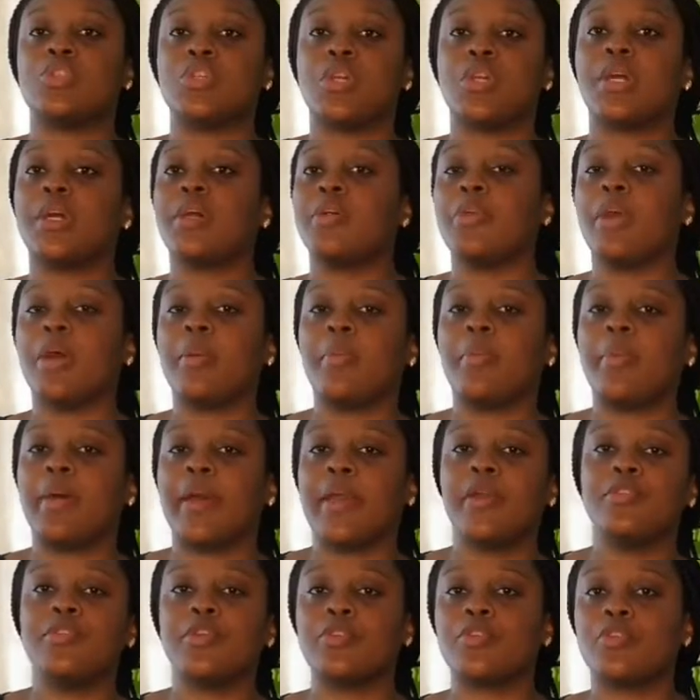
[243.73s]
you apply on
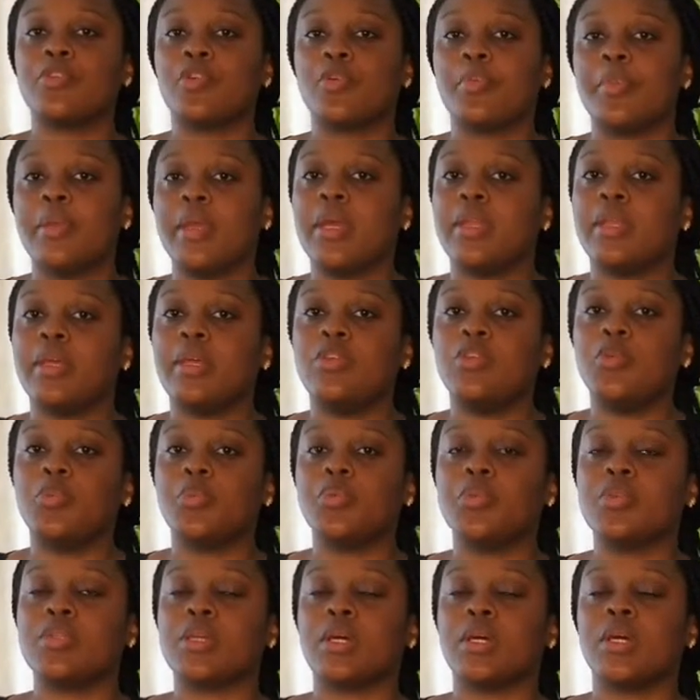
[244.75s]
your tummy and then you
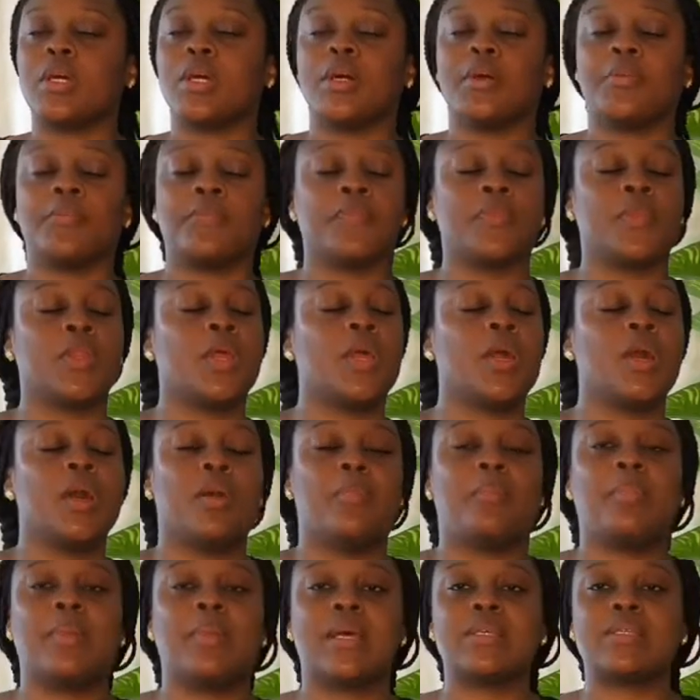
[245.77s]
put
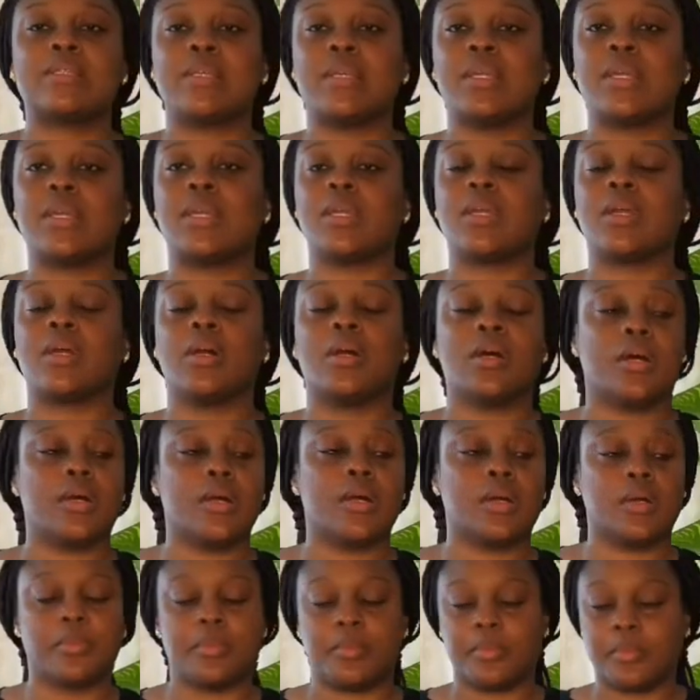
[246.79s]
plastic
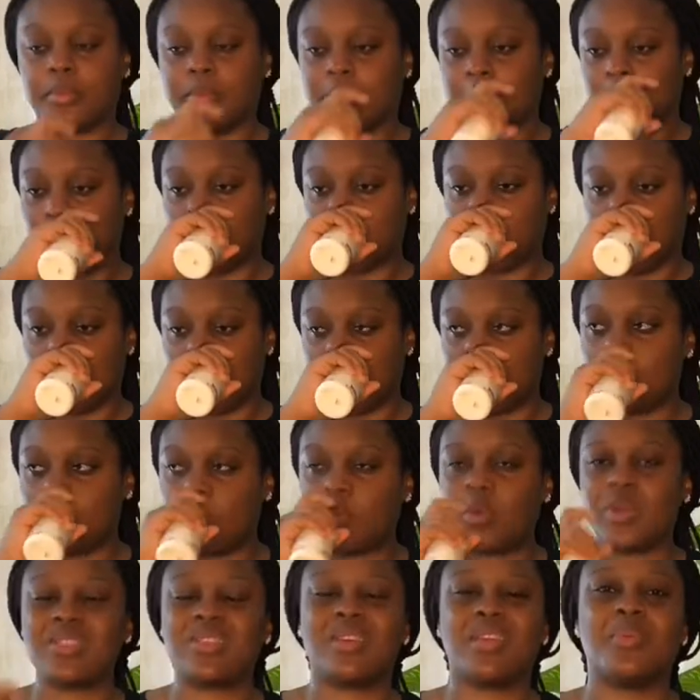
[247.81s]
cocaine. What's
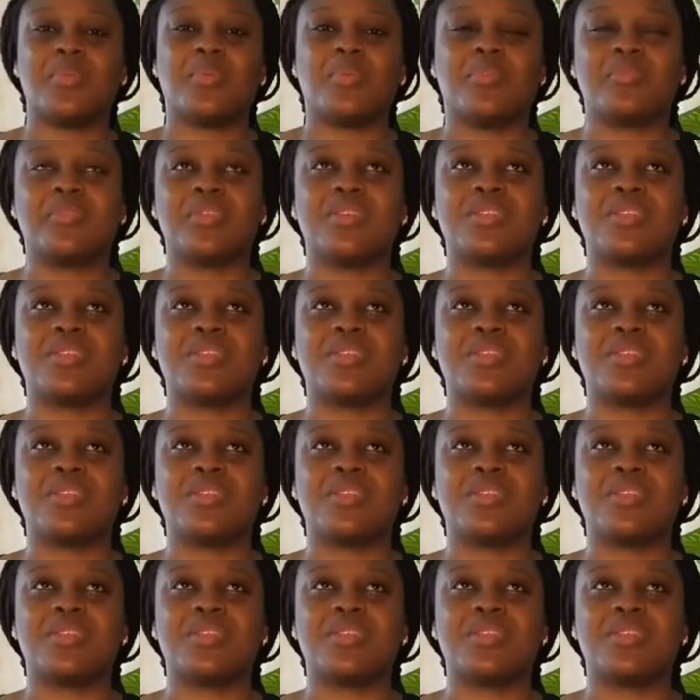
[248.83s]
the name of this in